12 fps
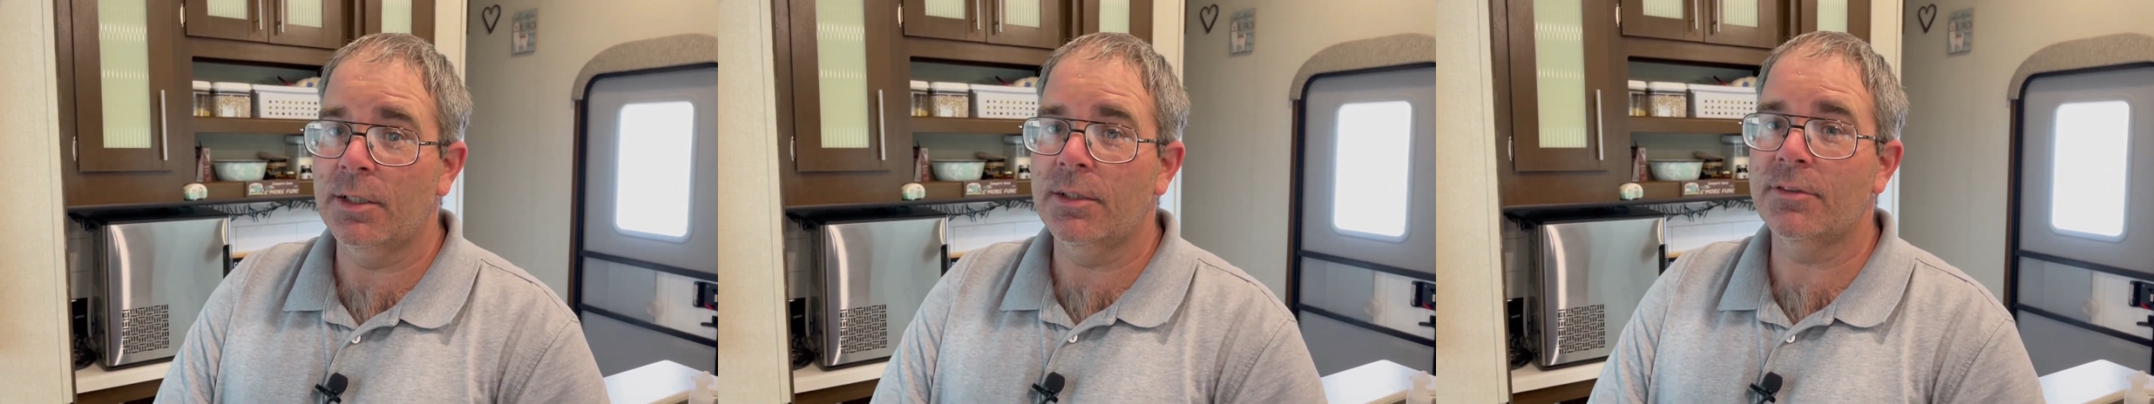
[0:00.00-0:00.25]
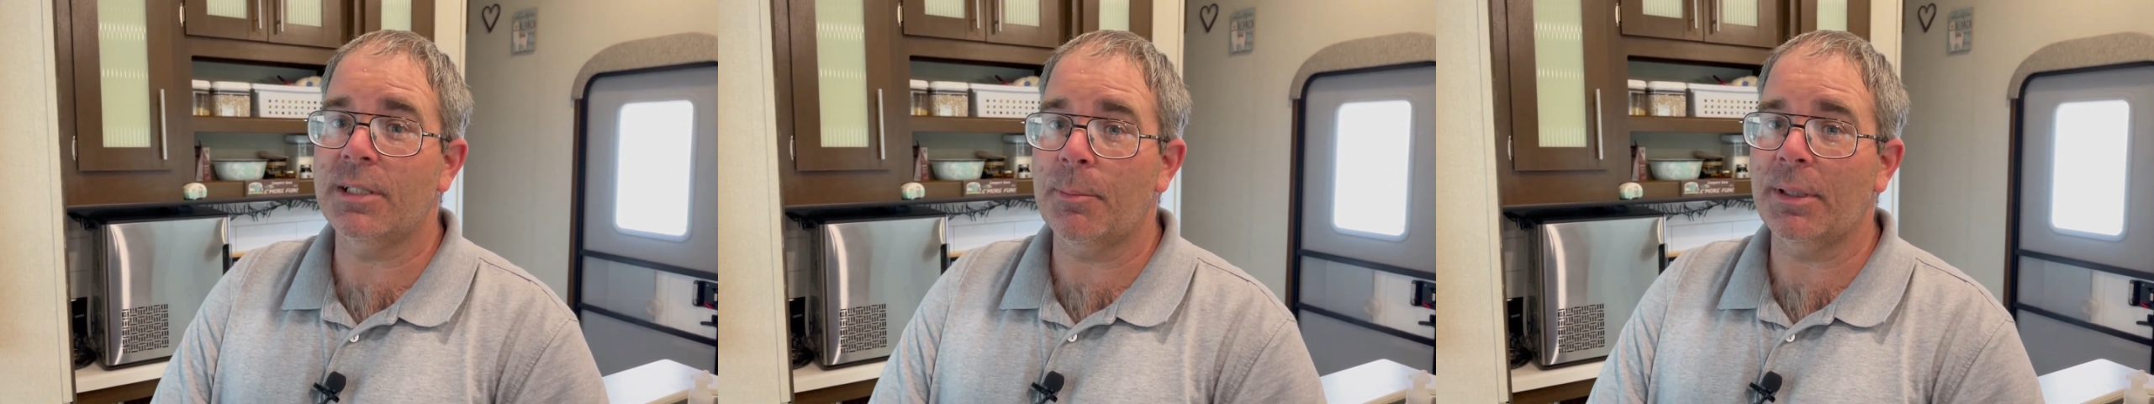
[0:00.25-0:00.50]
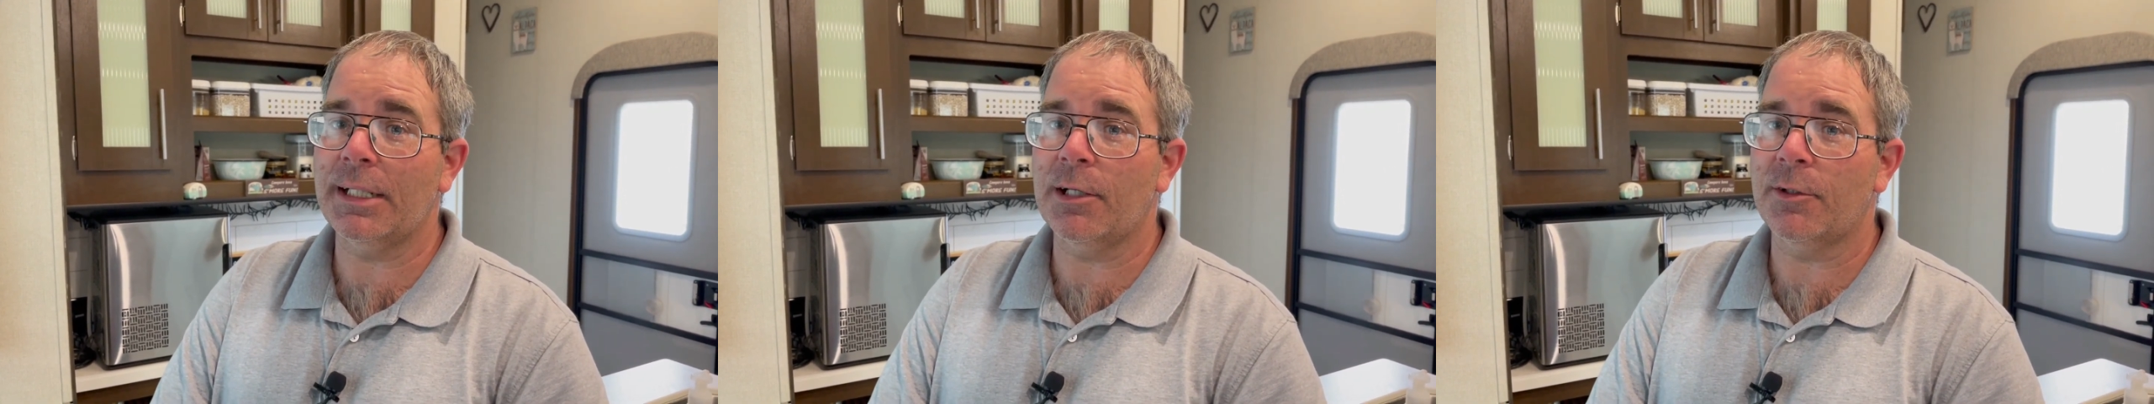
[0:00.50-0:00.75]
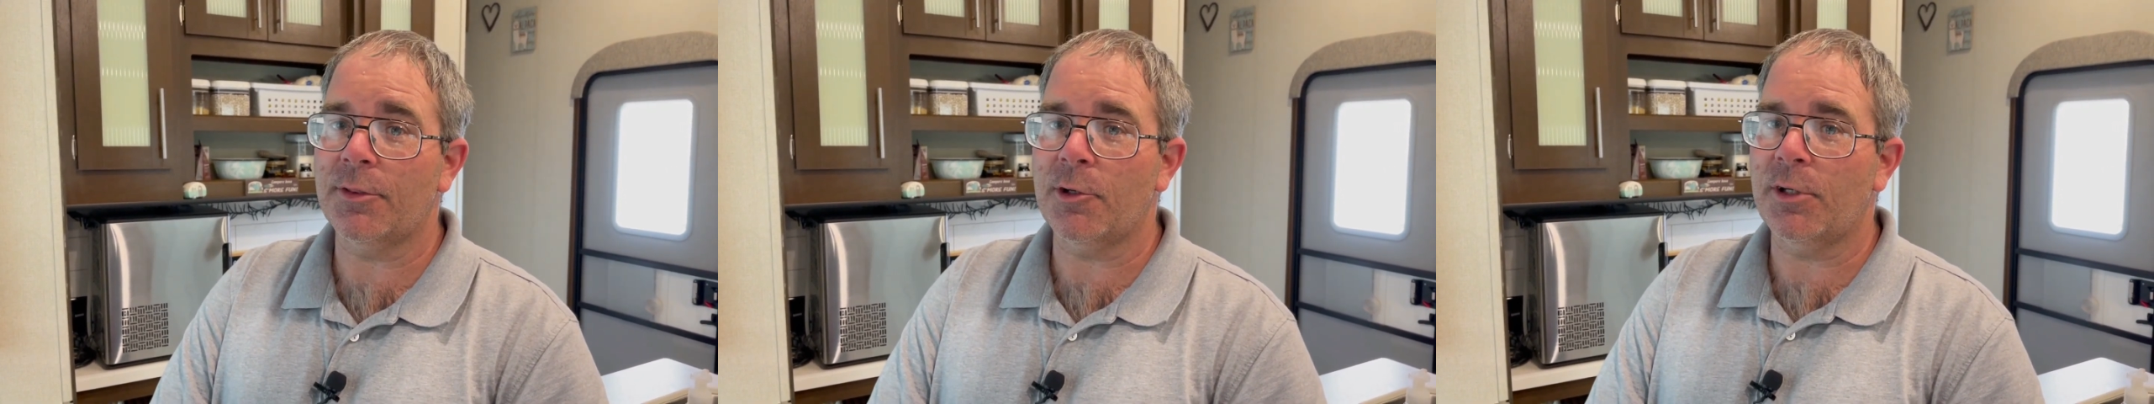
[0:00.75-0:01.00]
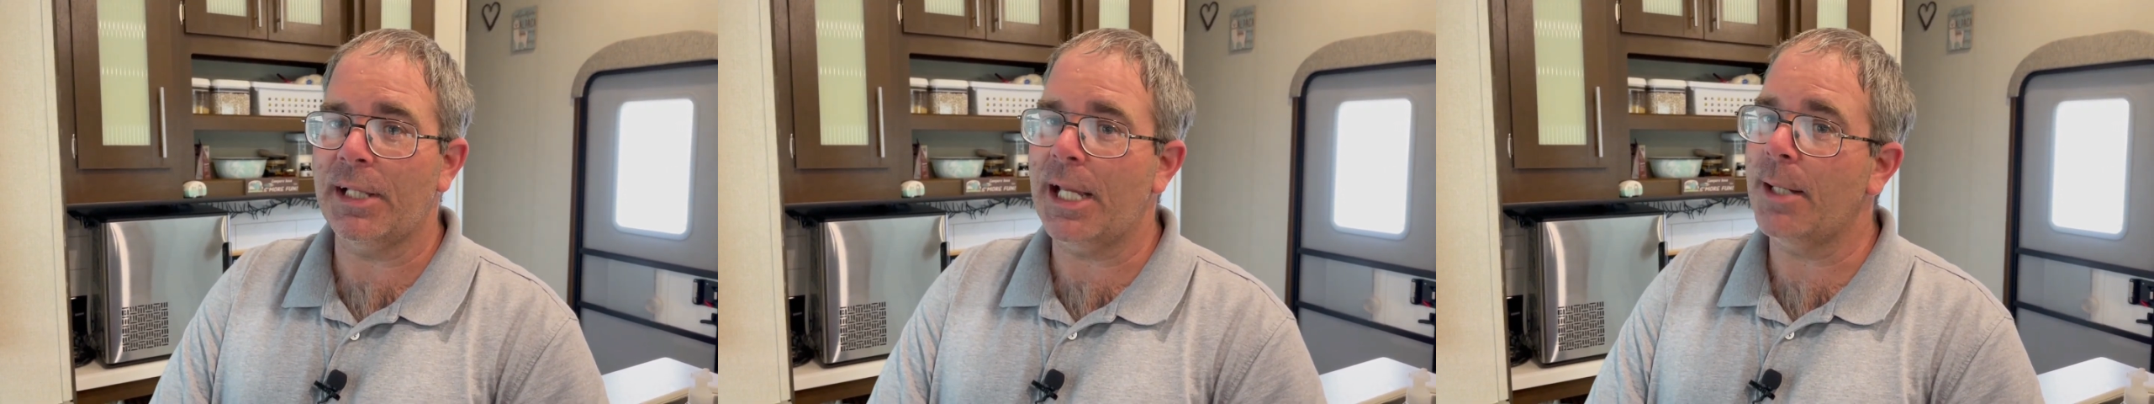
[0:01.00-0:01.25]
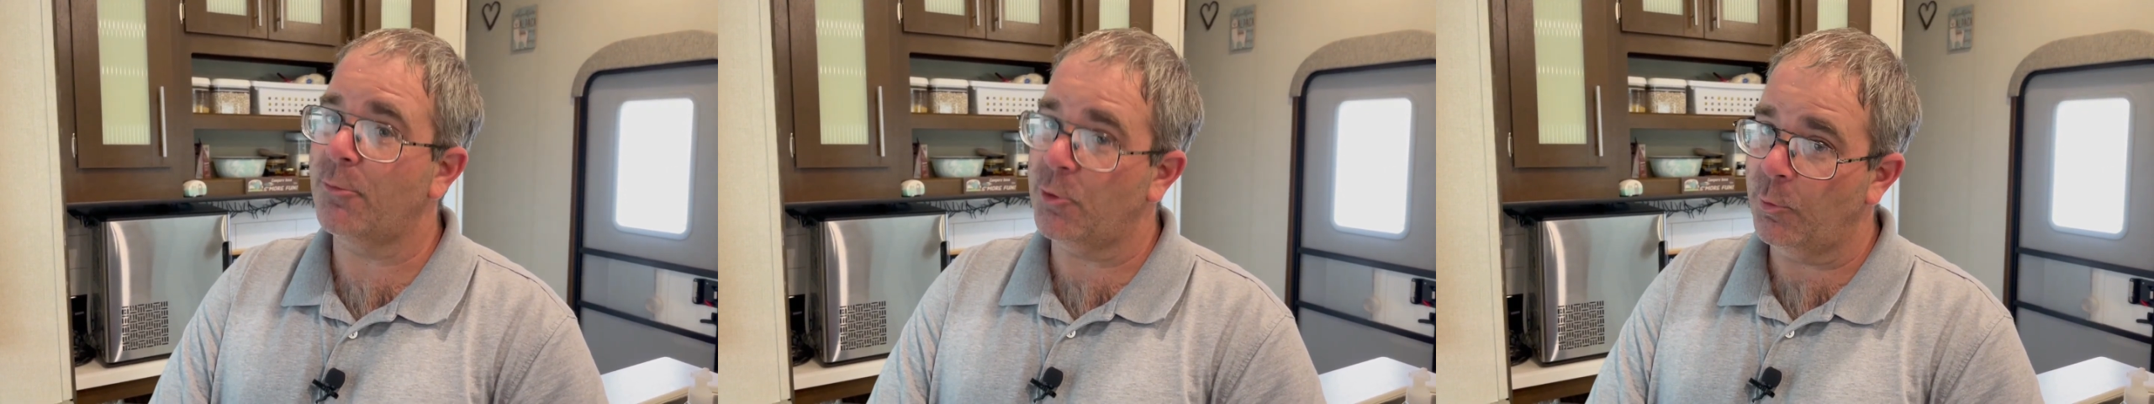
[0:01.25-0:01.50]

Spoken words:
stepping down to 30 amps,